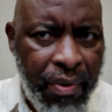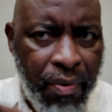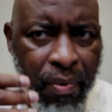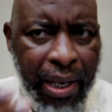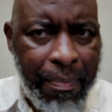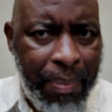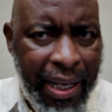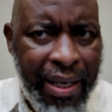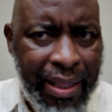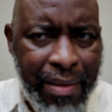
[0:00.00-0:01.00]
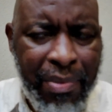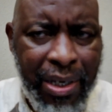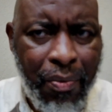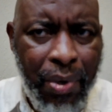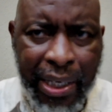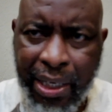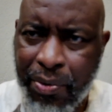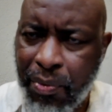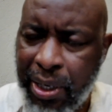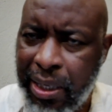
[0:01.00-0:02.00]
we apply them in a wicked
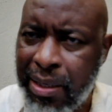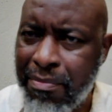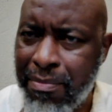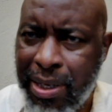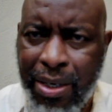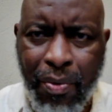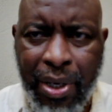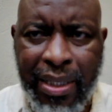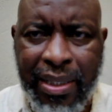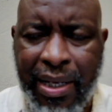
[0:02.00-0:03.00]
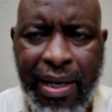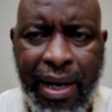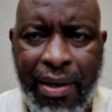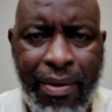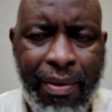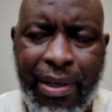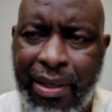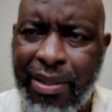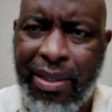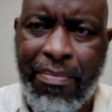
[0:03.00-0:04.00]
way, in many ways that are not
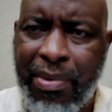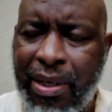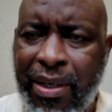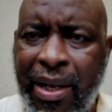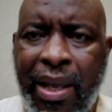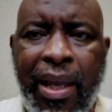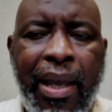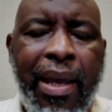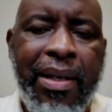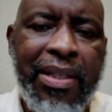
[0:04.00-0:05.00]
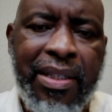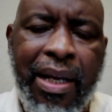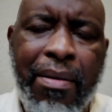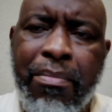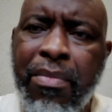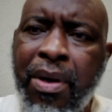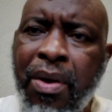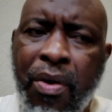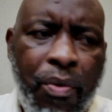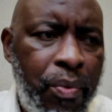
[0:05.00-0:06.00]
accepted. And some,
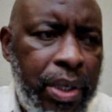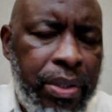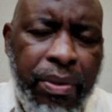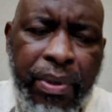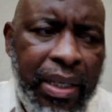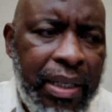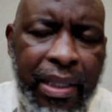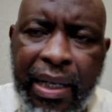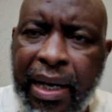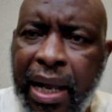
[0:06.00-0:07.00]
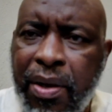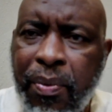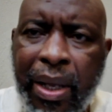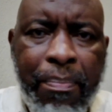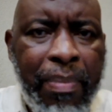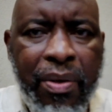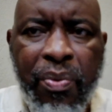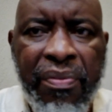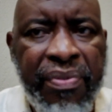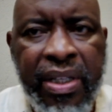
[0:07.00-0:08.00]
we do it the right way, but
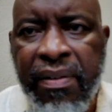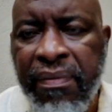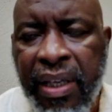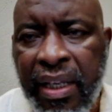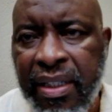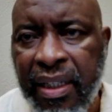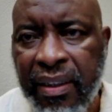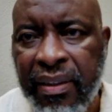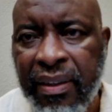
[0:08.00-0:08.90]
we've deviated.